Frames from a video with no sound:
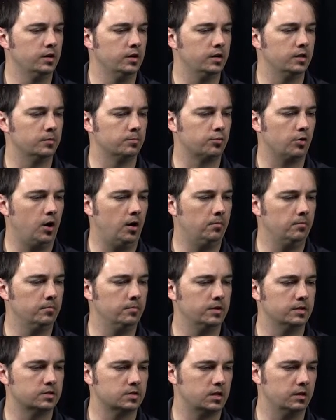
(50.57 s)
And the
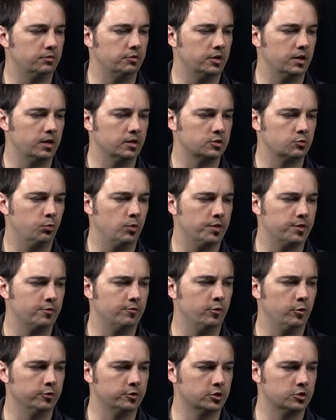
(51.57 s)
problem, it's giving us what the
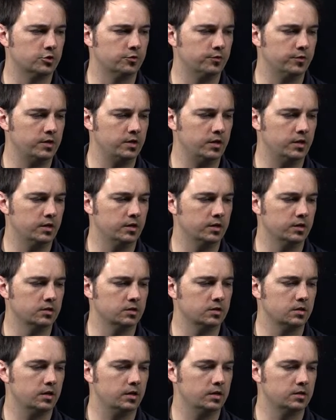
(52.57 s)
voltage V
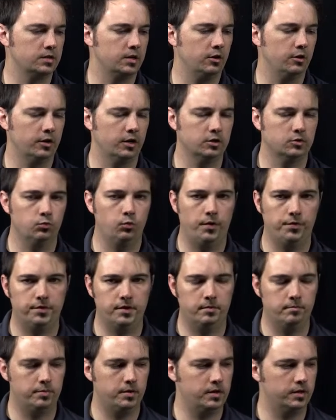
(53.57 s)
is and telling us what
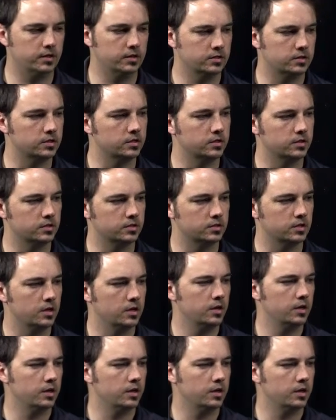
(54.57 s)
the impedance is